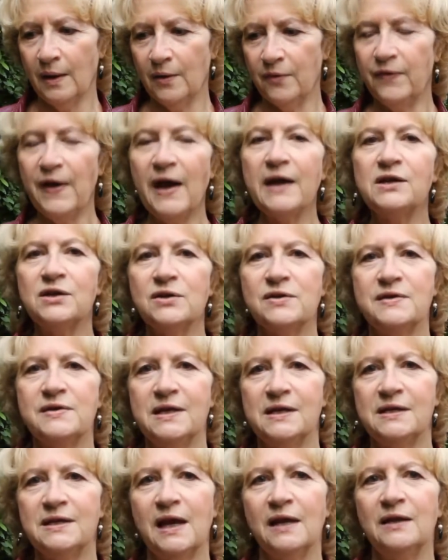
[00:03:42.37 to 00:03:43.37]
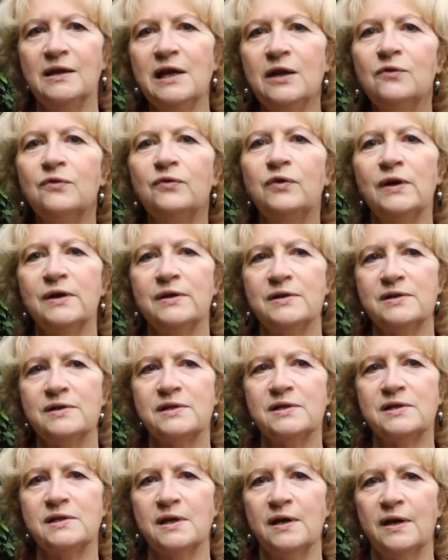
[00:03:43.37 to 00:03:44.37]
factors that can
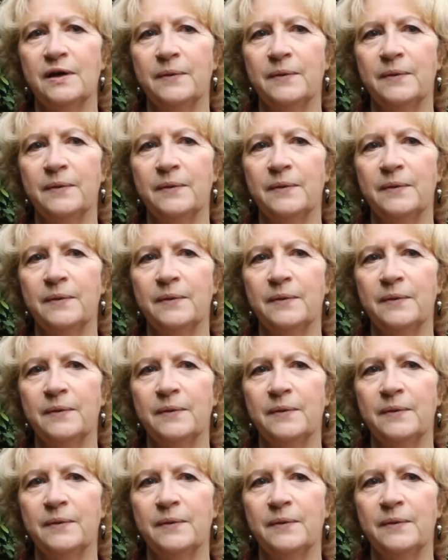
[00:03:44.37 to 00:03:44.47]
influence